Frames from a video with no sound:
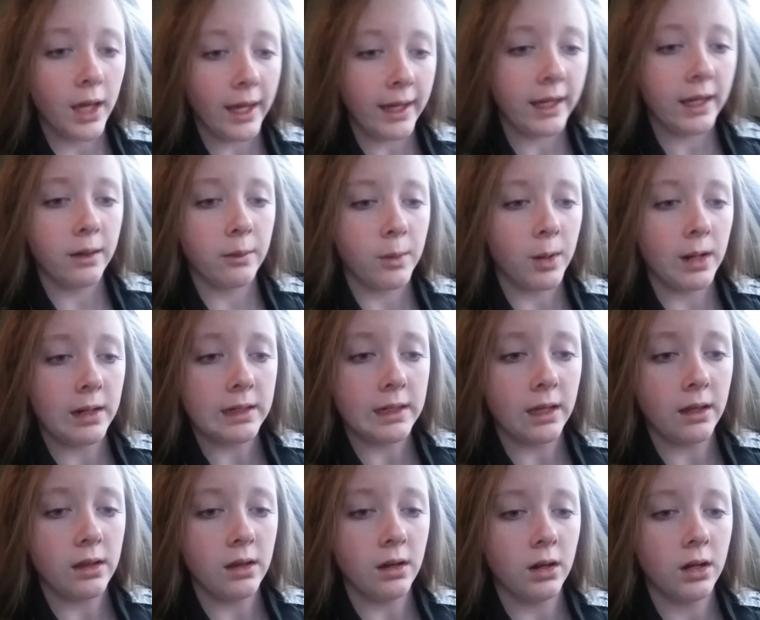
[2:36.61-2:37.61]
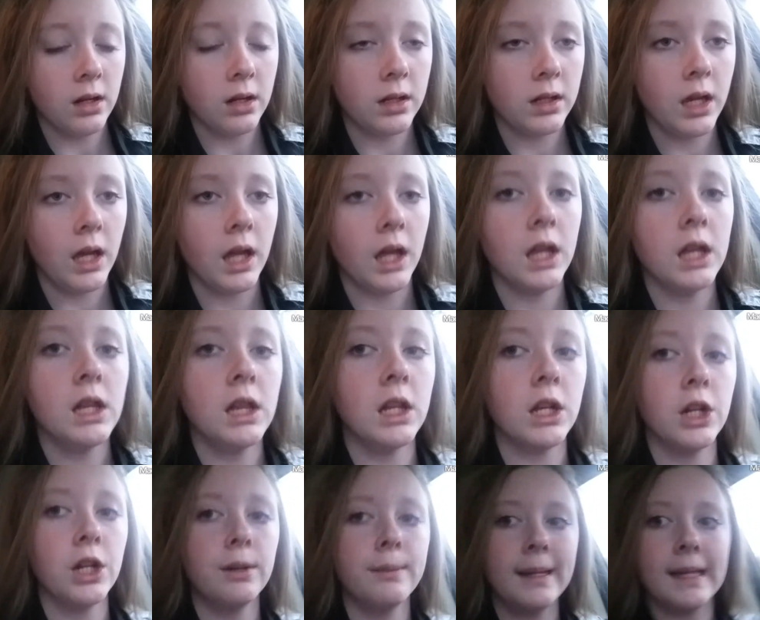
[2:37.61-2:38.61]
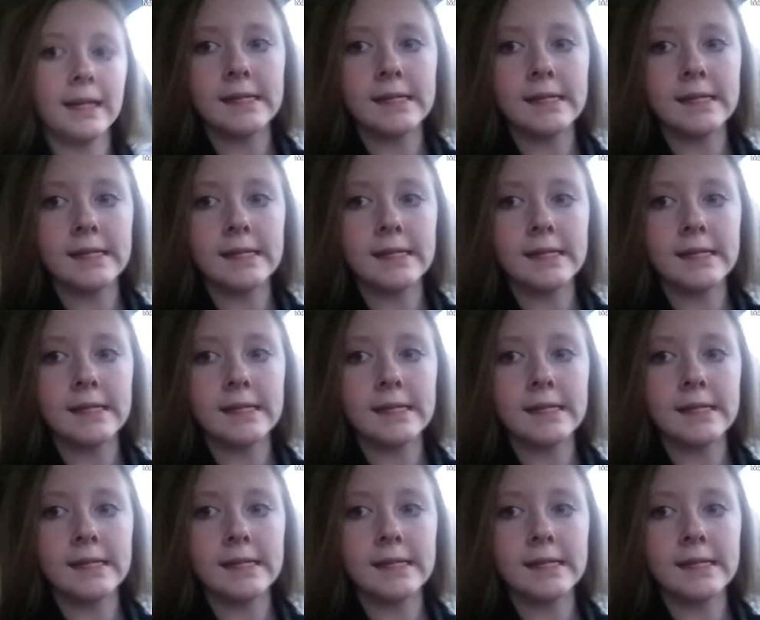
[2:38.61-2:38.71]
I can't wear any other color